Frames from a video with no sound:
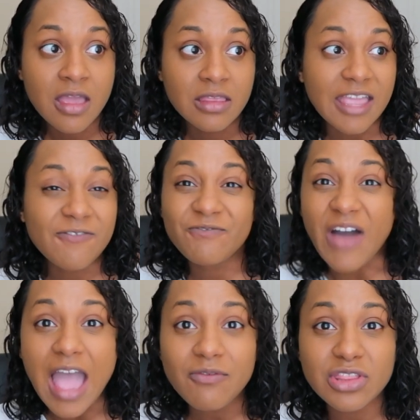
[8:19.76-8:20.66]
like
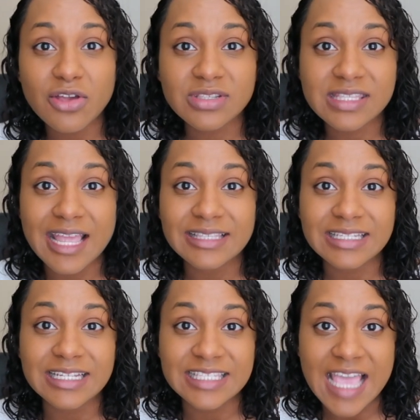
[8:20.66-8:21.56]
5 of those things
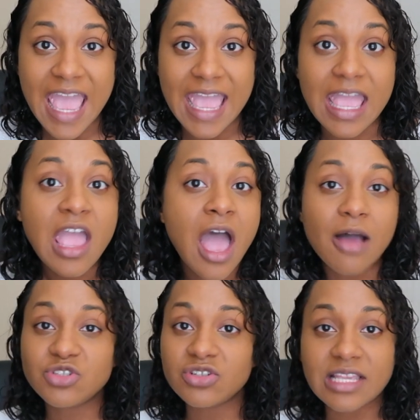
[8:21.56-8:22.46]
in a day.
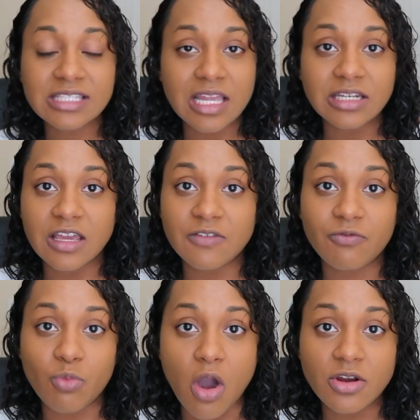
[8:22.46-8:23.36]
I'm sure that's not
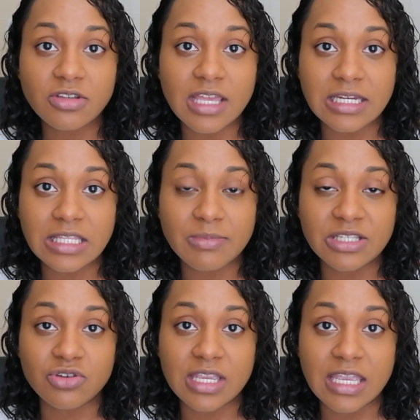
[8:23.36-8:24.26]
enough water that I need to be
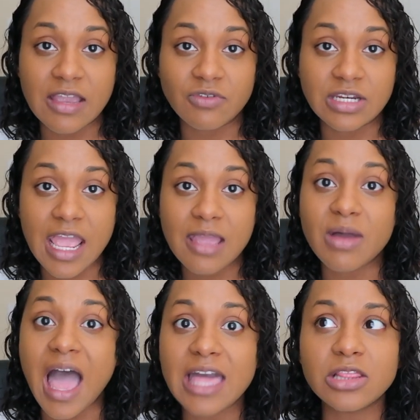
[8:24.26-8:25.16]
drinking every day,
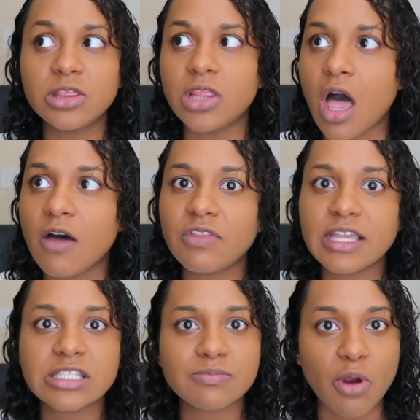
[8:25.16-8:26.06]
but I love
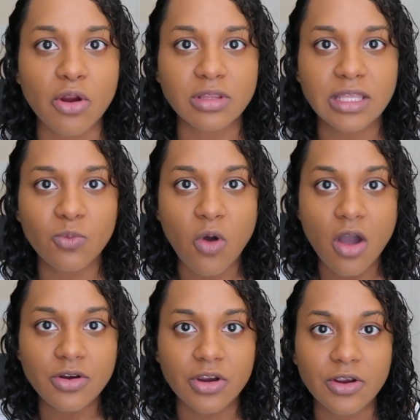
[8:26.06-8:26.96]
like sparkling
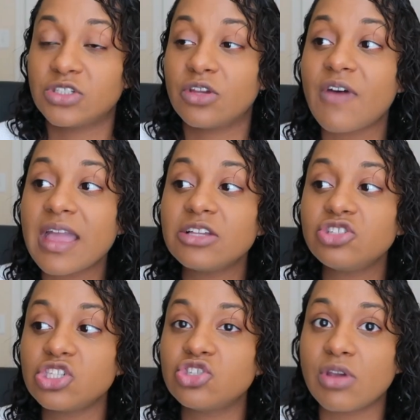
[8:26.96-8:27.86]
water. So if I could
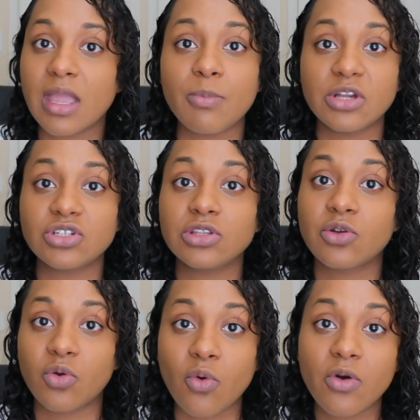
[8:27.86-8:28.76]
just drink a bunch of
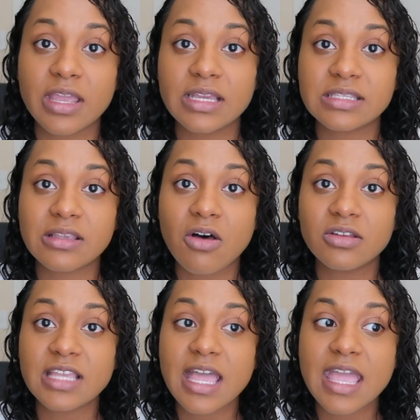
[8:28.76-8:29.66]
LaCroix
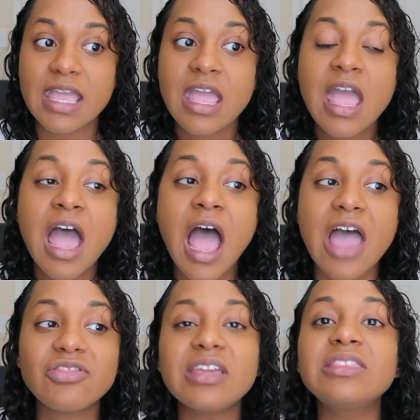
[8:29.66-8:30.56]
all day,
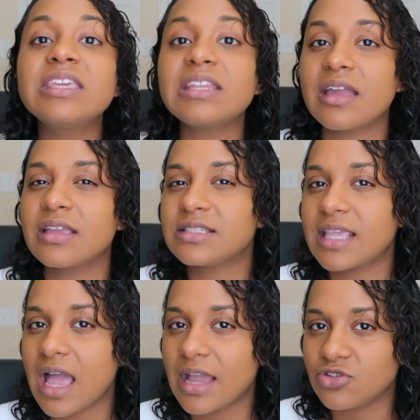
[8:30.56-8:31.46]
I think then I could
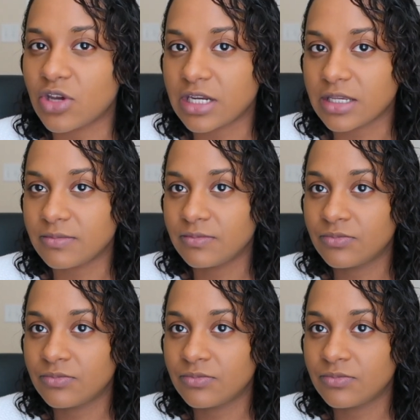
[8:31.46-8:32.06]
stay hydrated.